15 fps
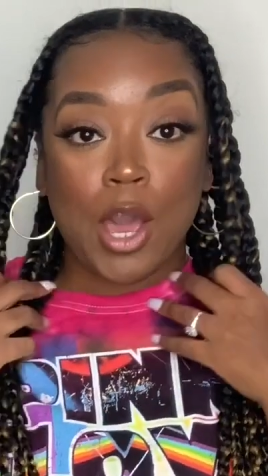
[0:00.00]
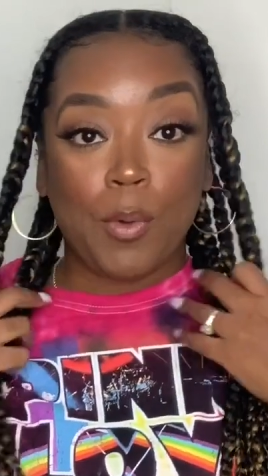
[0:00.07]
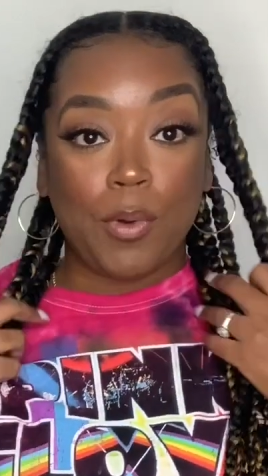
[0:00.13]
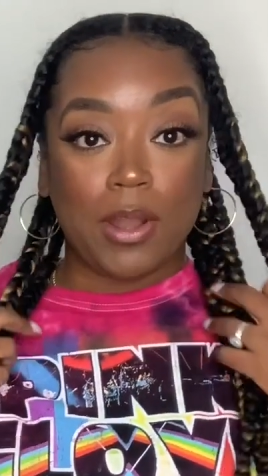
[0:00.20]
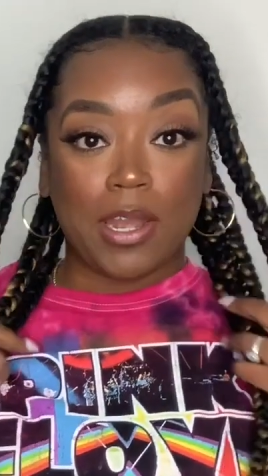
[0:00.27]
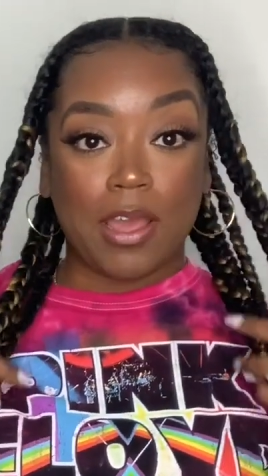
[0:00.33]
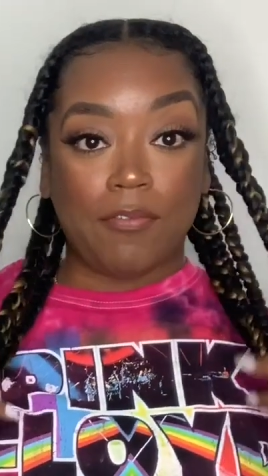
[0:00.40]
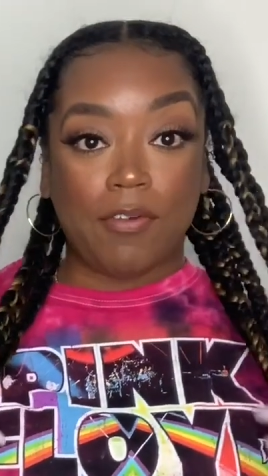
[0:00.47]

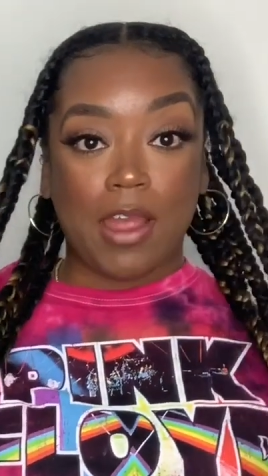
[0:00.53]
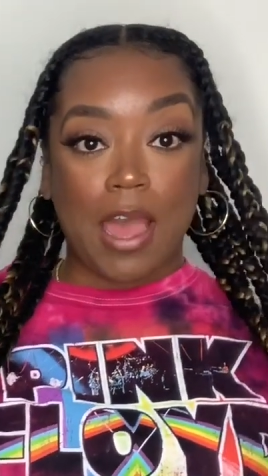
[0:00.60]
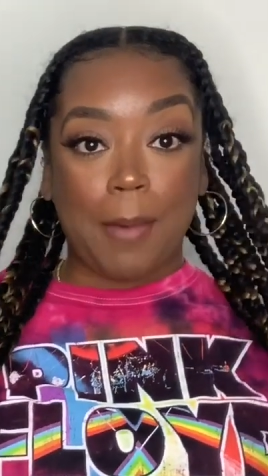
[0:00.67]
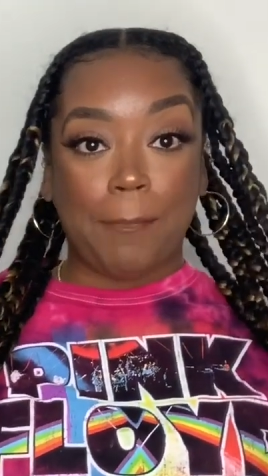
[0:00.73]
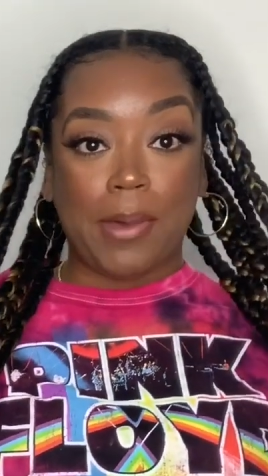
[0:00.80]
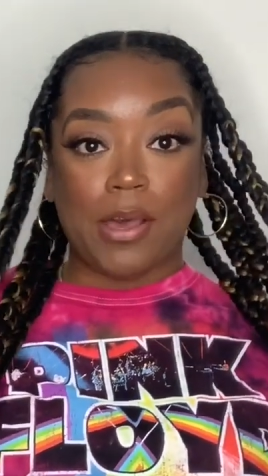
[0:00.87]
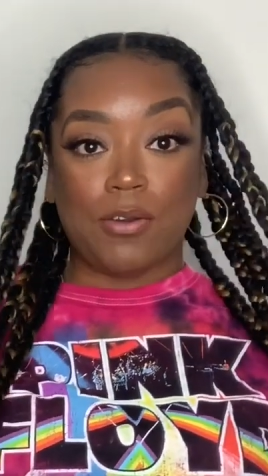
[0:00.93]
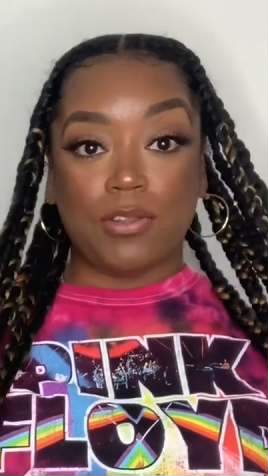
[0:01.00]
whenever
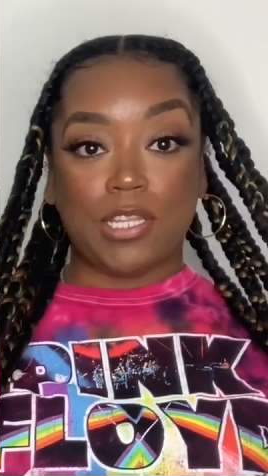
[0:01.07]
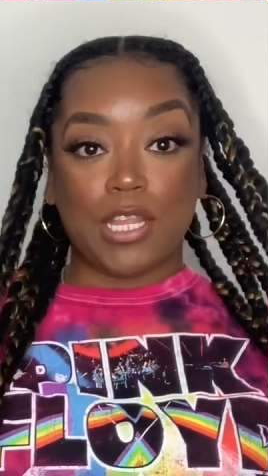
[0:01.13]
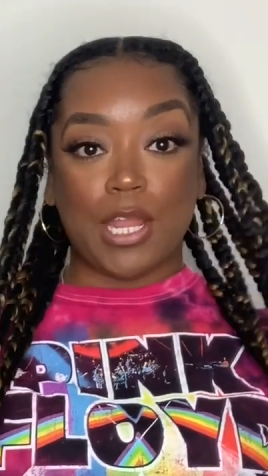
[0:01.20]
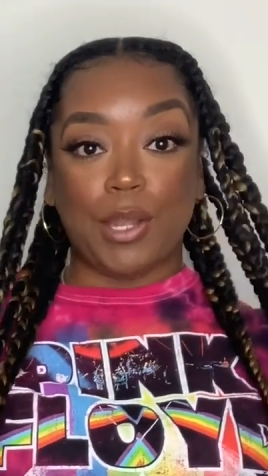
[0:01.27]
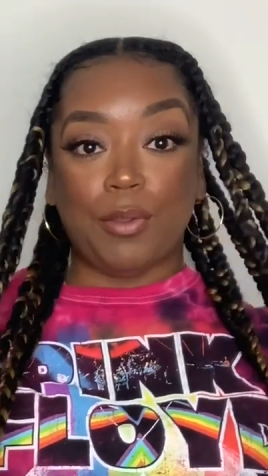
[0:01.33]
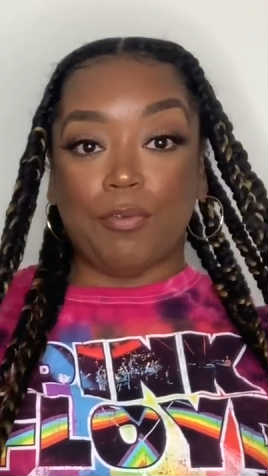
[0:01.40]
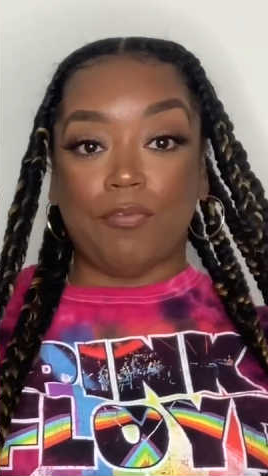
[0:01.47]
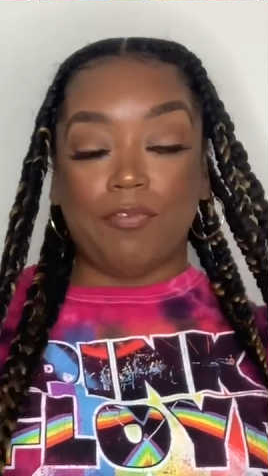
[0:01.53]
I post a
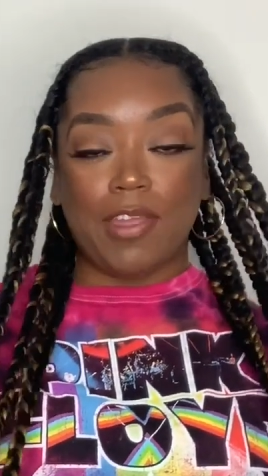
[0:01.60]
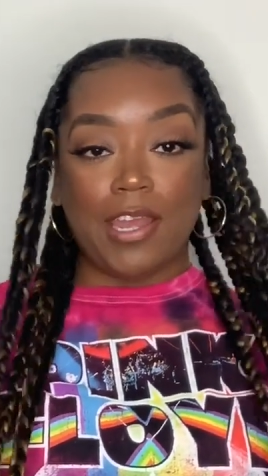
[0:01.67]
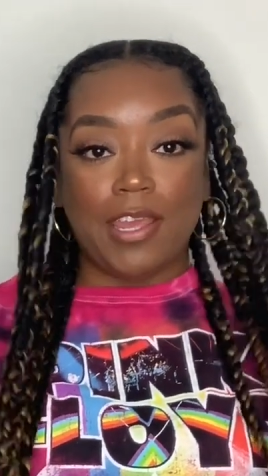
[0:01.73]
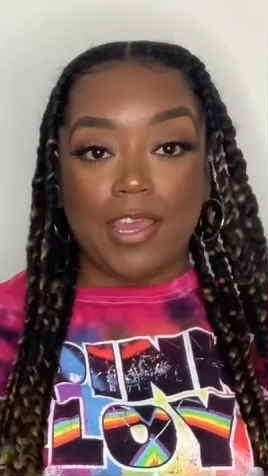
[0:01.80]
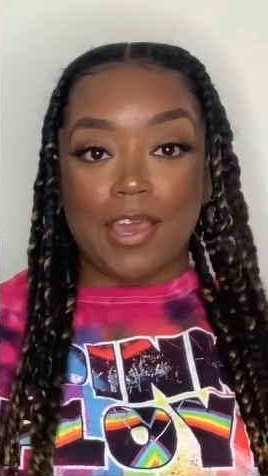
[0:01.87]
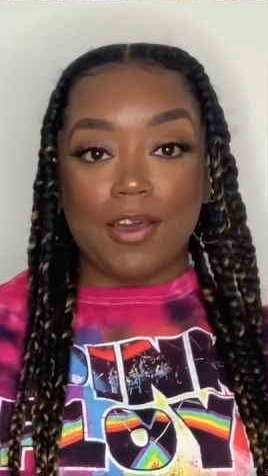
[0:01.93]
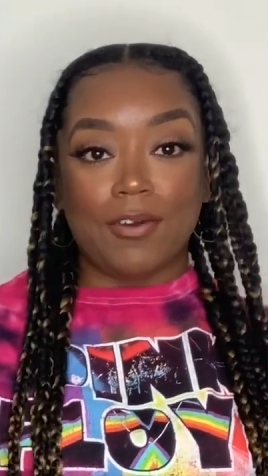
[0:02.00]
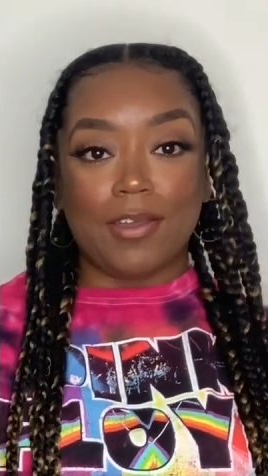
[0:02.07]
new video.